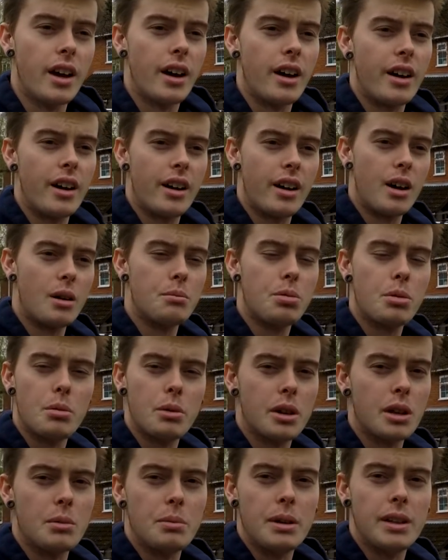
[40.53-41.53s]
I'm probably
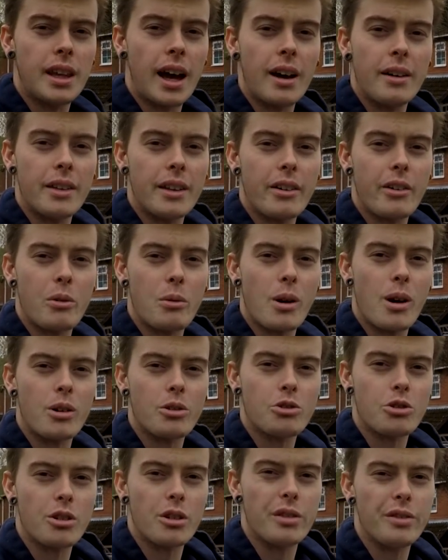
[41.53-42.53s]
going to be down there a while
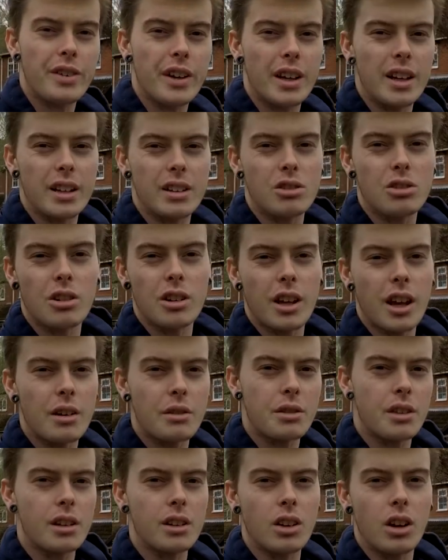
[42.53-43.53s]
trying to fit it, trying to get
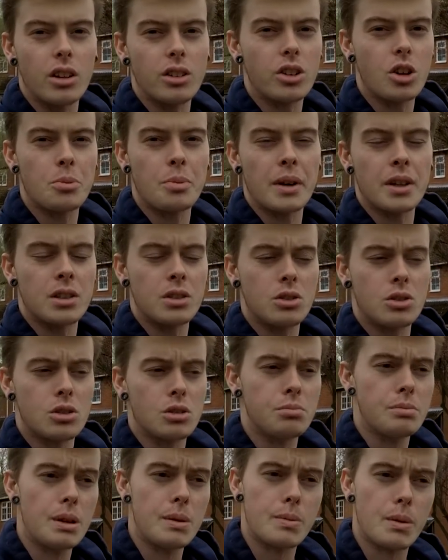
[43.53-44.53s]
everything lined up as it's
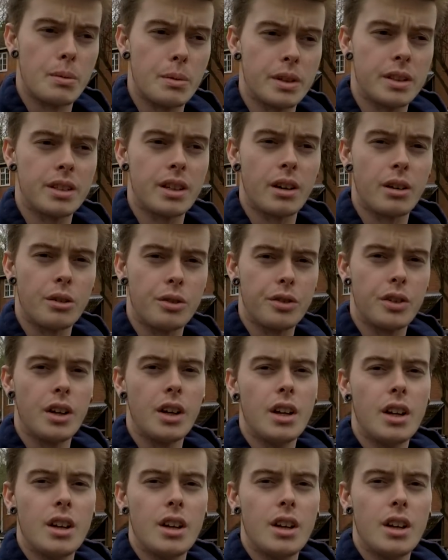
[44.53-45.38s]
just me by myself.